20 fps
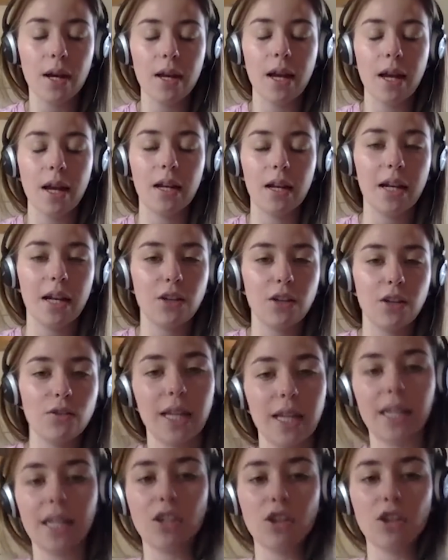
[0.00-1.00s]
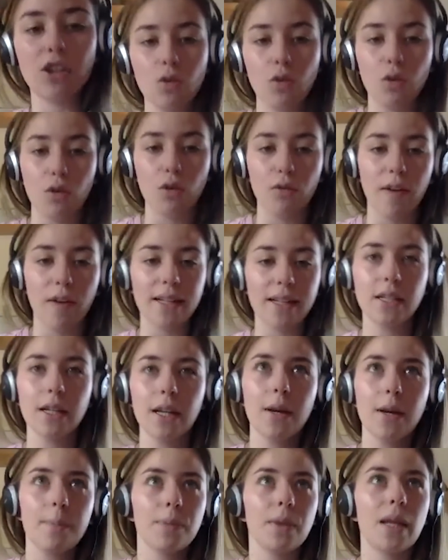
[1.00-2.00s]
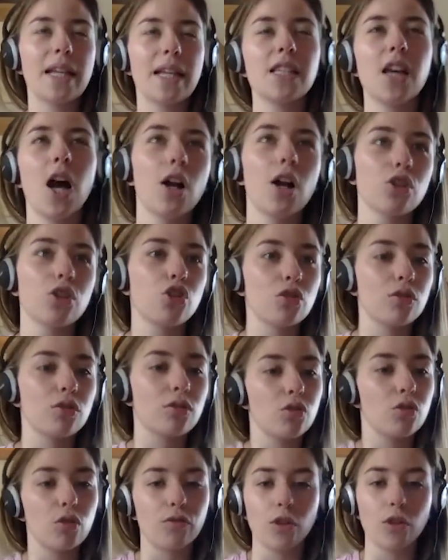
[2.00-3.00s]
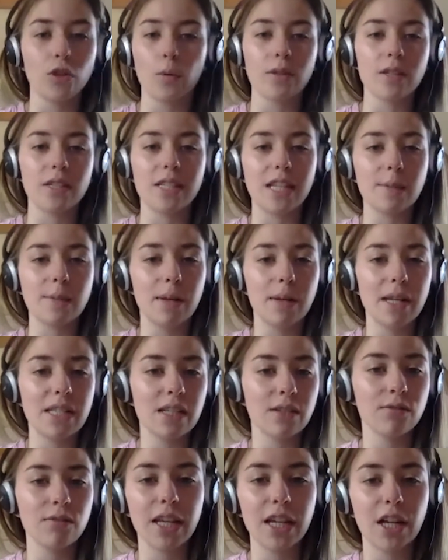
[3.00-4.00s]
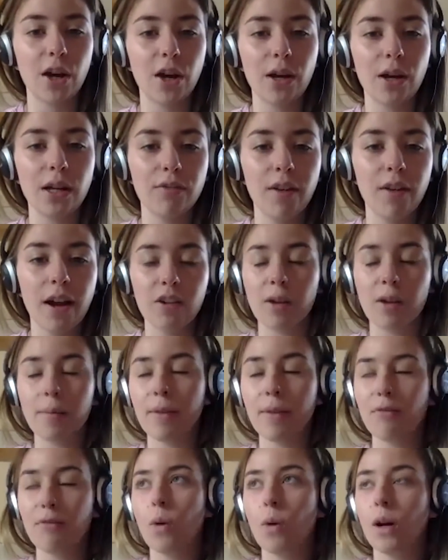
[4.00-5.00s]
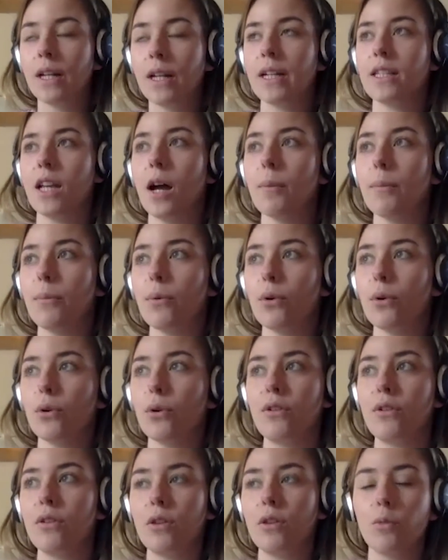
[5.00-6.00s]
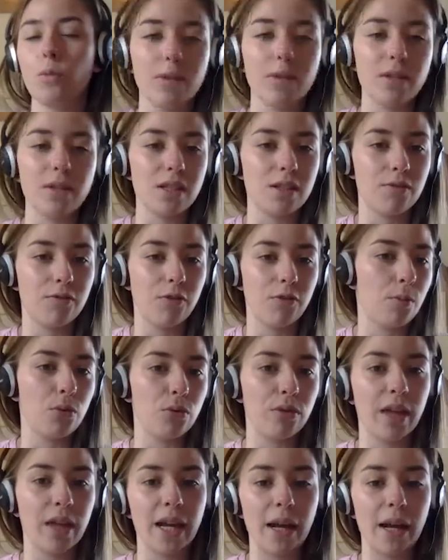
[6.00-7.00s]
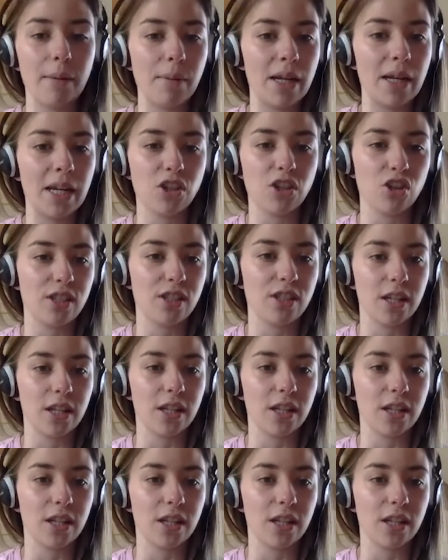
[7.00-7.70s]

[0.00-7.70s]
And like you said, it just sort of it touched on sort of nuances, but it didn't really go any further. I mean, for one example, the women's football thing, I mean, it just said,